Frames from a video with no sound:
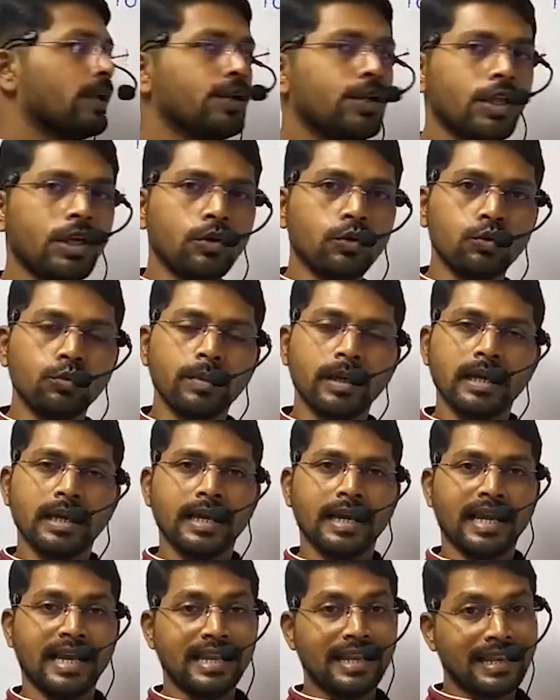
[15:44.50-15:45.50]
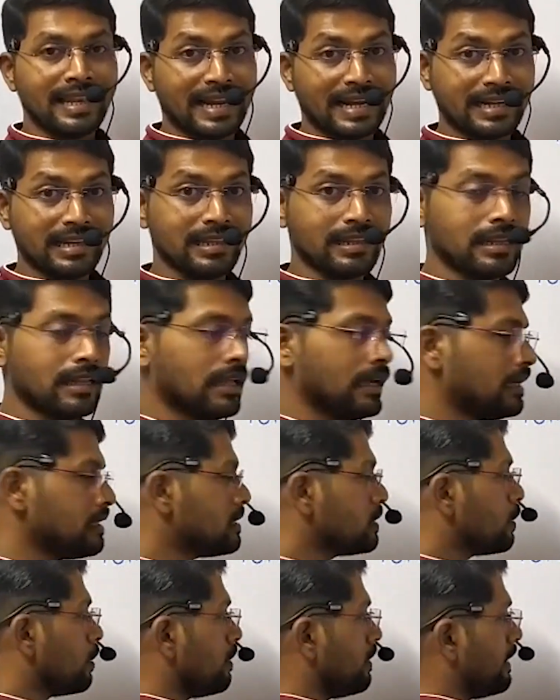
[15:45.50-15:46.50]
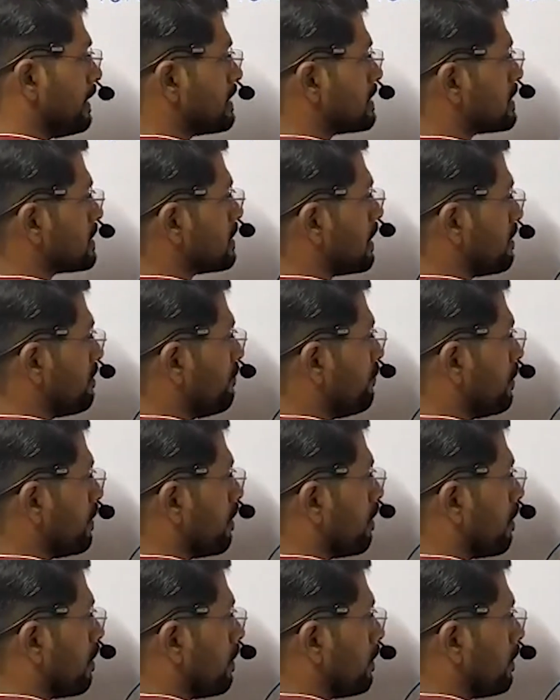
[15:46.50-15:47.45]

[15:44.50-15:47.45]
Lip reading: Tube in Latin is called as siphon,